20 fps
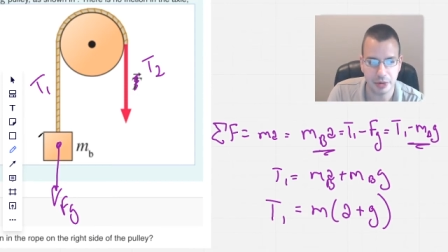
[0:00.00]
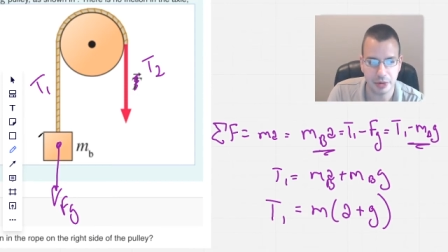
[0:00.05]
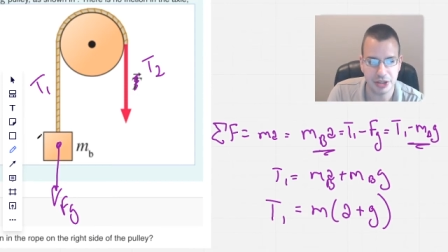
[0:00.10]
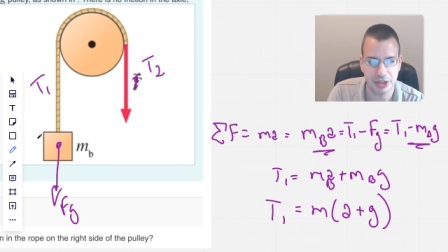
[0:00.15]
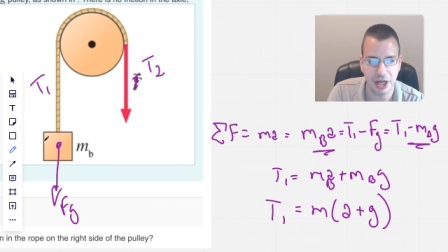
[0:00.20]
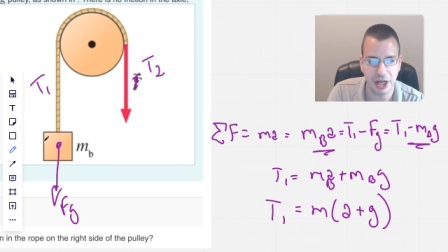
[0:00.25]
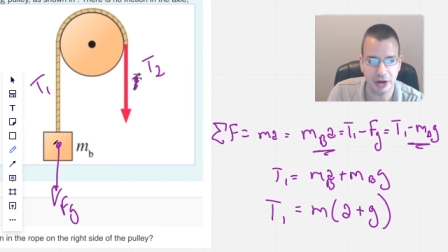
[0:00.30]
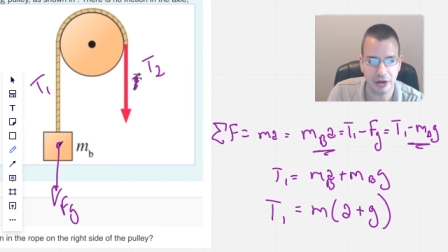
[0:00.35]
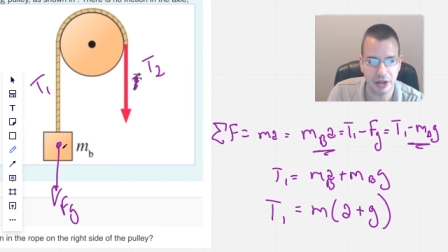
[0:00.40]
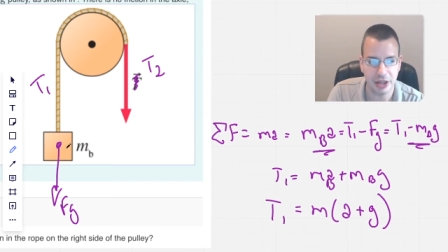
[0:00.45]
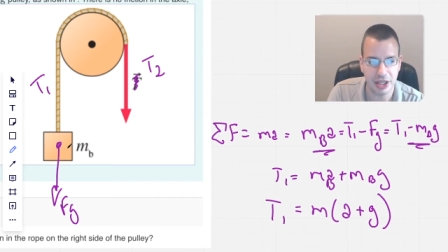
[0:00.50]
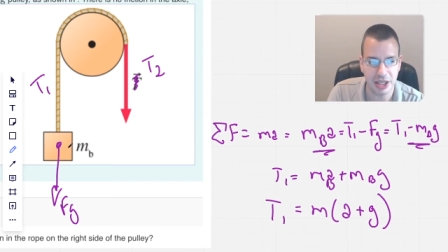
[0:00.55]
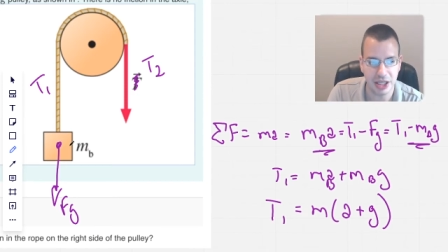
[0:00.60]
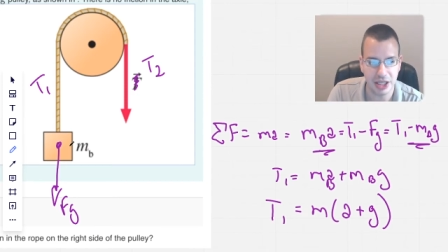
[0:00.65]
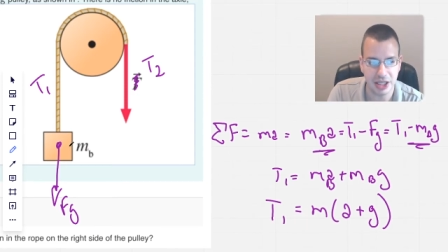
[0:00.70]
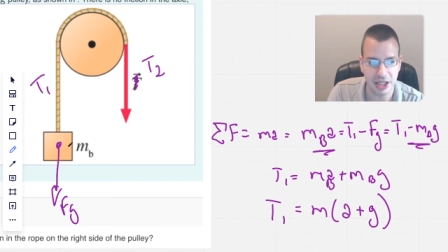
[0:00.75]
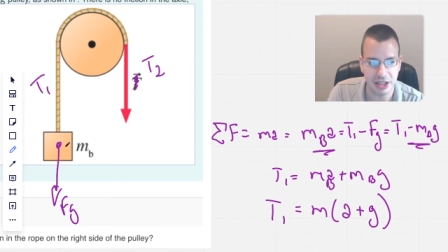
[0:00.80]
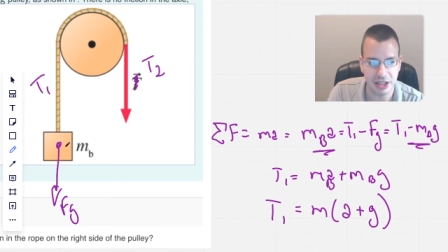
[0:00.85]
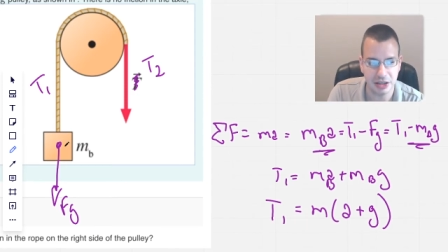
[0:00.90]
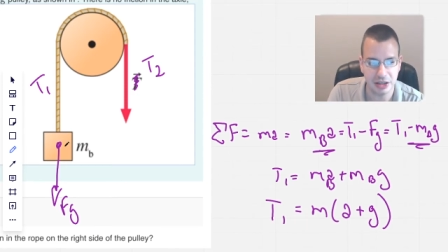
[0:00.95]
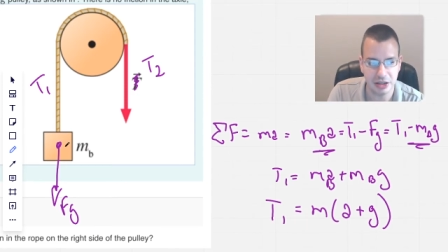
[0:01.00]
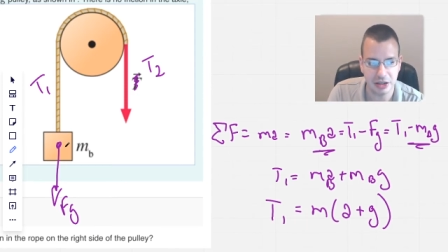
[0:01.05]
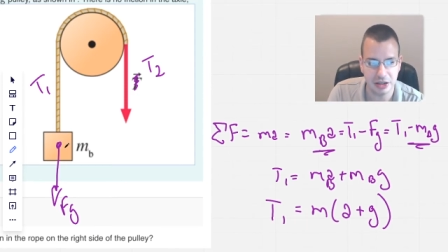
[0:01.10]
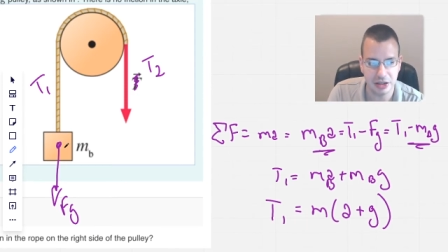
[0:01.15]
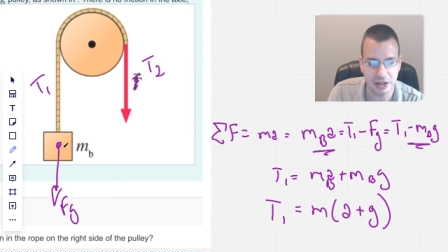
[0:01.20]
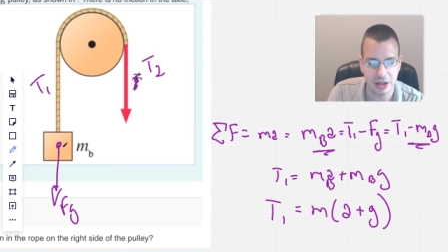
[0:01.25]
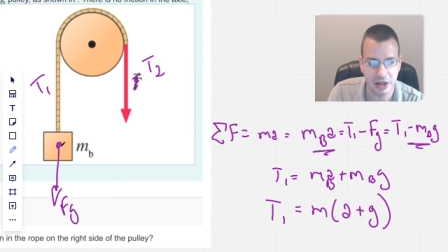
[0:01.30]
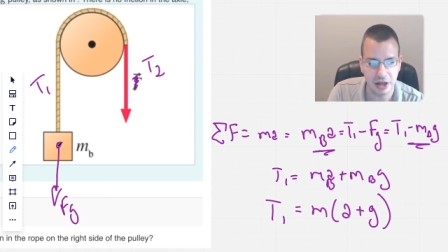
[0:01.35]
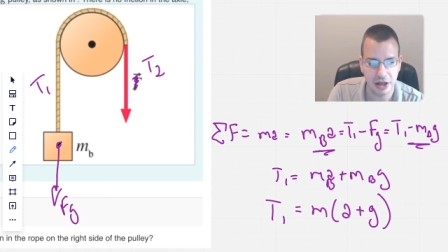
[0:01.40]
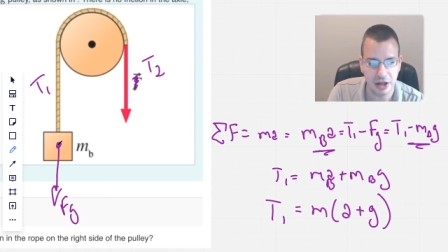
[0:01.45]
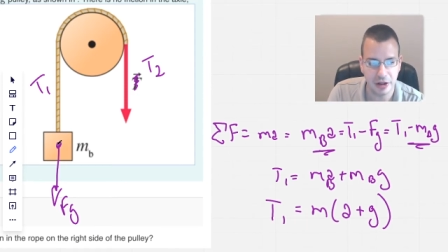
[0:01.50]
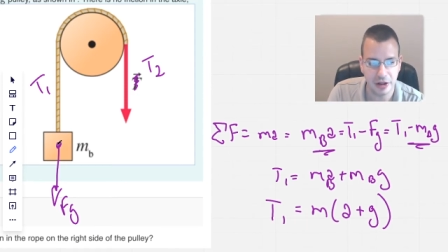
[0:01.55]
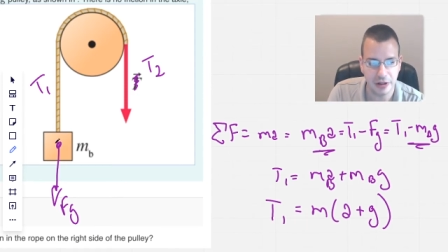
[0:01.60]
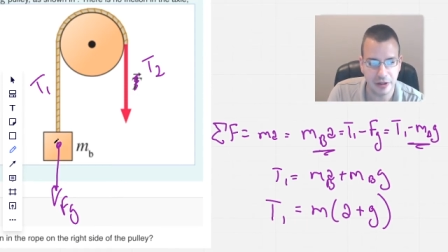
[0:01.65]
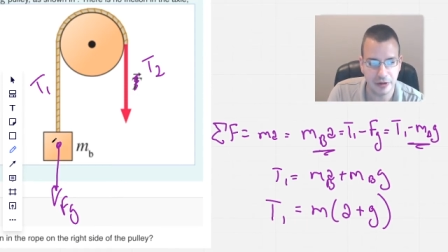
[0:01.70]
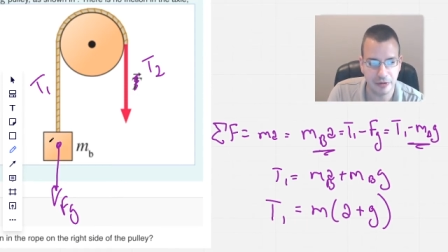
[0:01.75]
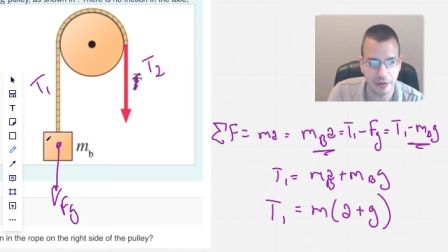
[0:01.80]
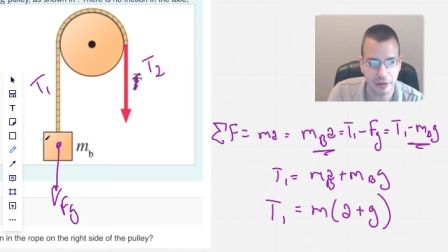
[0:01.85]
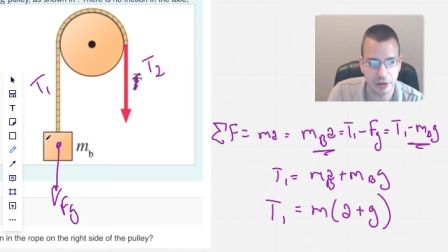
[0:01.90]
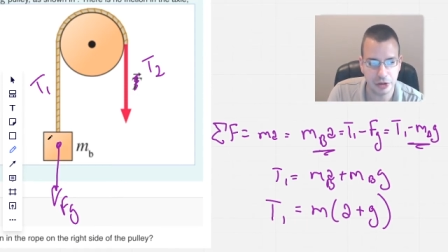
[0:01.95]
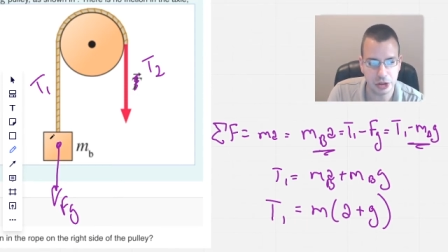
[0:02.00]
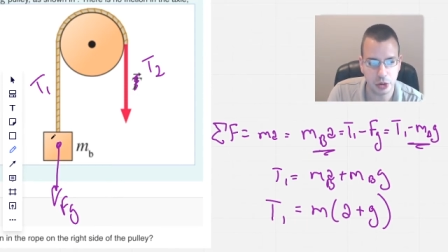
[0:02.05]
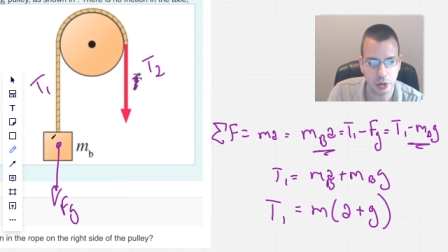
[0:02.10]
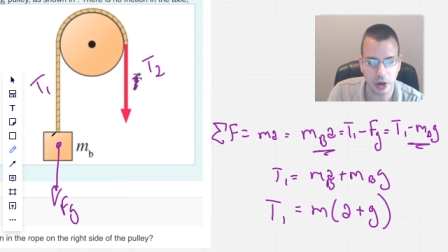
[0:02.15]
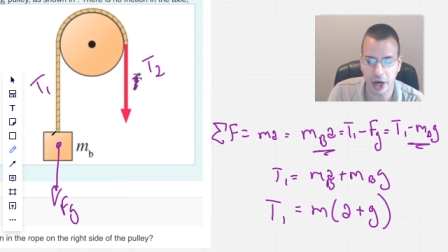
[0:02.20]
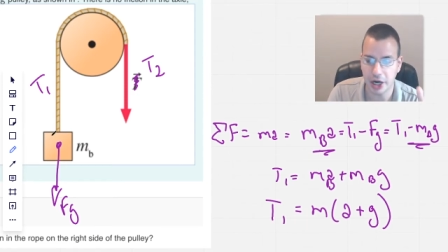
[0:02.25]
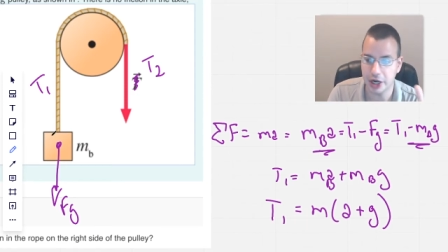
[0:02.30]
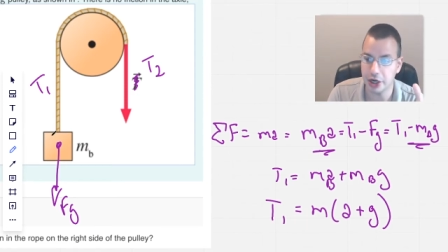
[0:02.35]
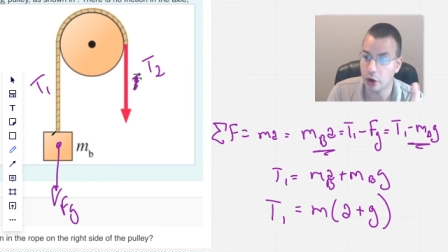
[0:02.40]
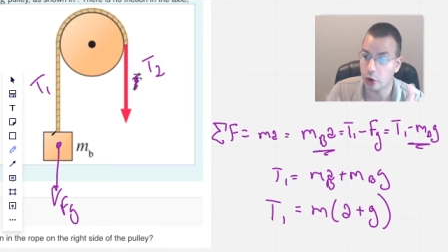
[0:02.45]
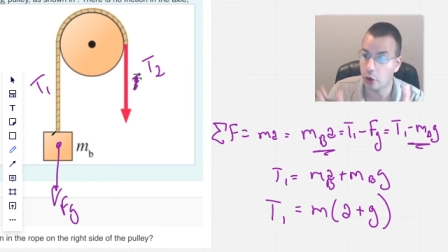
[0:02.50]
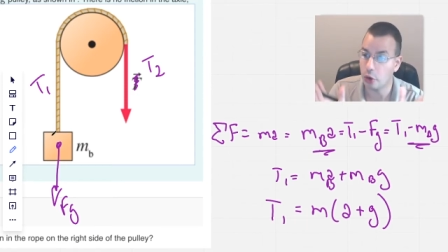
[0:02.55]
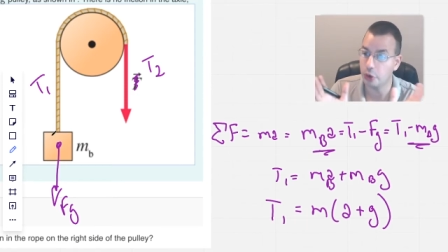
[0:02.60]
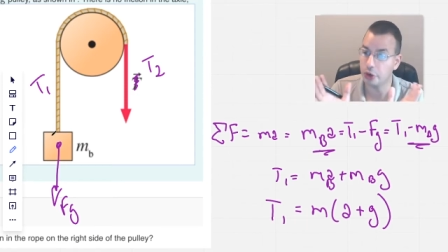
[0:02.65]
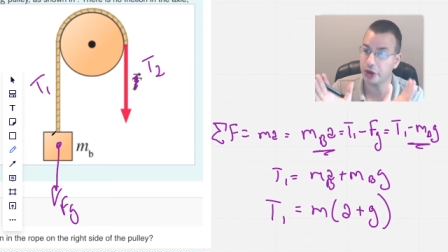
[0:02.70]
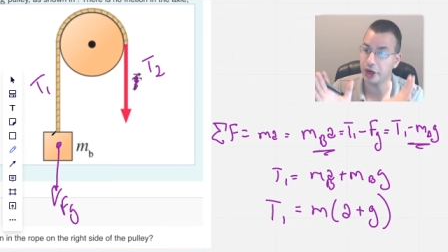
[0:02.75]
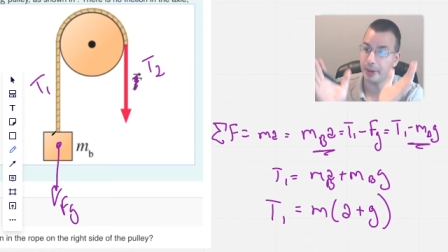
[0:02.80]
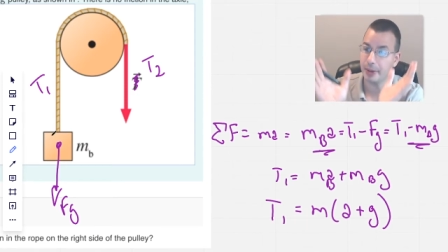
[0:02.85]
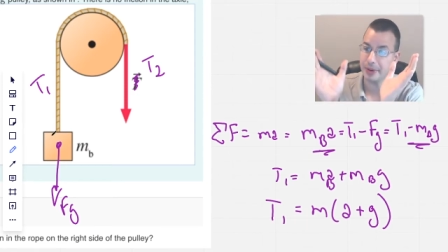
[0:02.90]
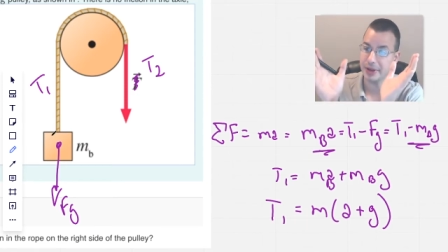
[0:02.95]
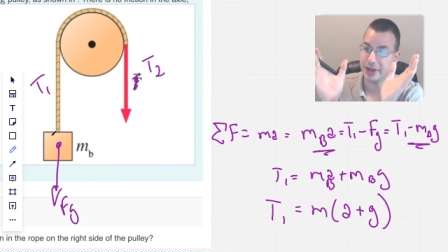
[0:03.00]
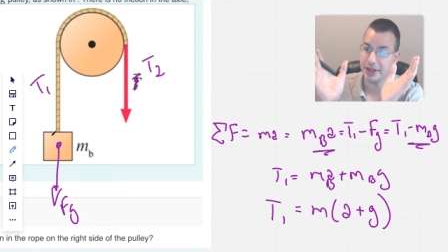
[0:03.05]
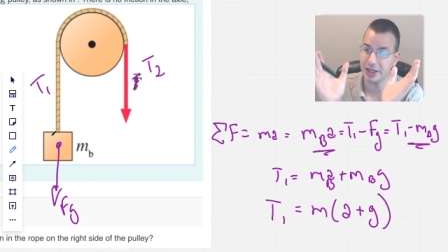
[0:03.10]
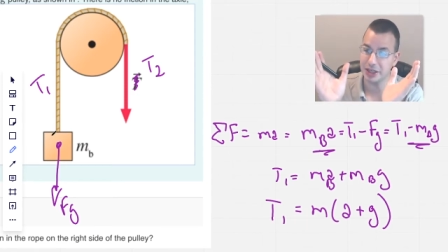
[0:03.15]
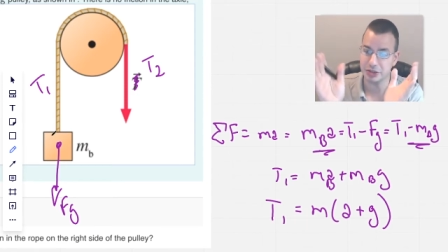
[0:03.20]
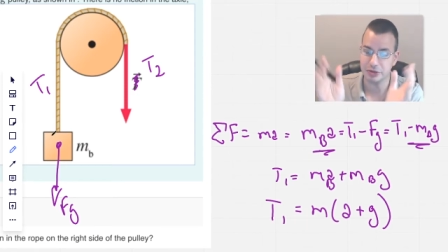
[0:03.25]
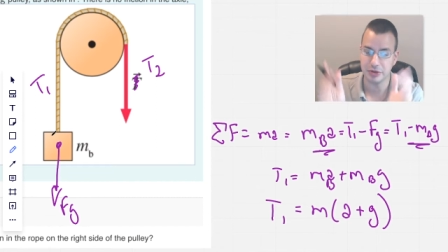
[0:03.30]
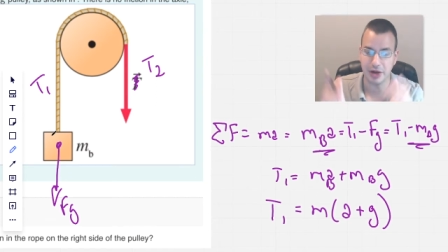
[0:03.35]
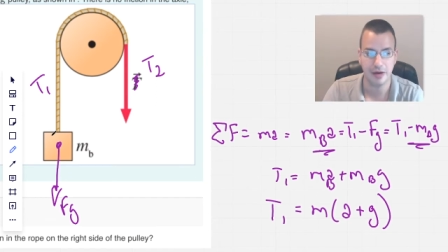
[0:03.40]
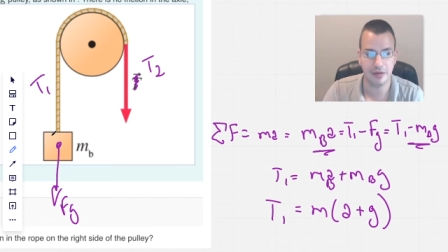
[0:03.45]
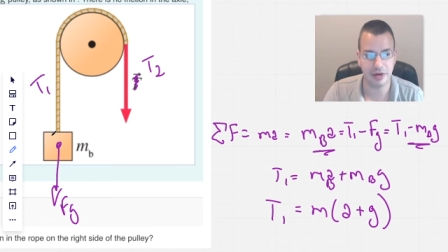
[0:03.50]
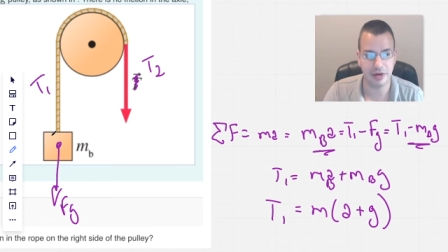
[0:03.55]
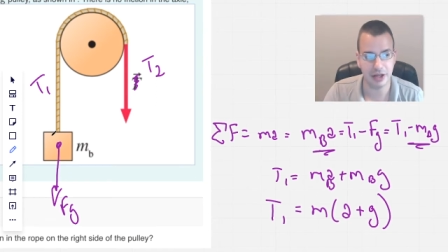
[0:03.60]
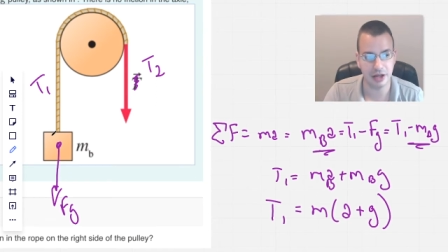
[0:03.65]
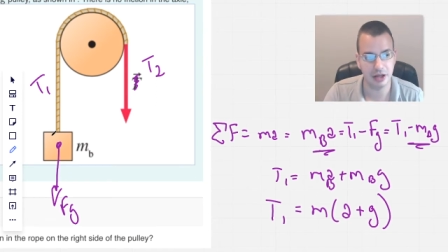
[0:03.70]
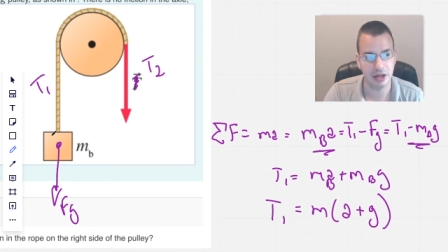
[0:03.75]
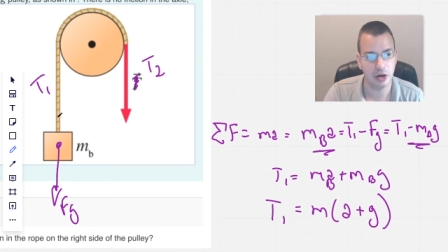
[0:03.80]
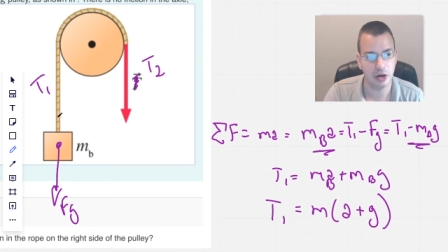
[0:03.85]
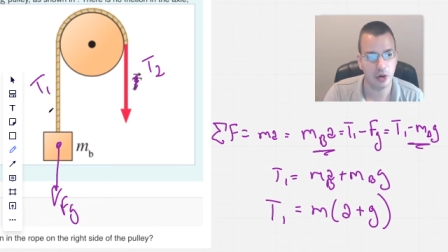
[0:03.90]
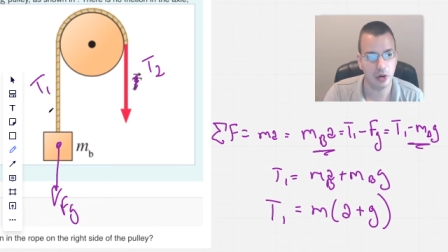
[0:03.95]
Because not only is the force required to hold it up against gravity,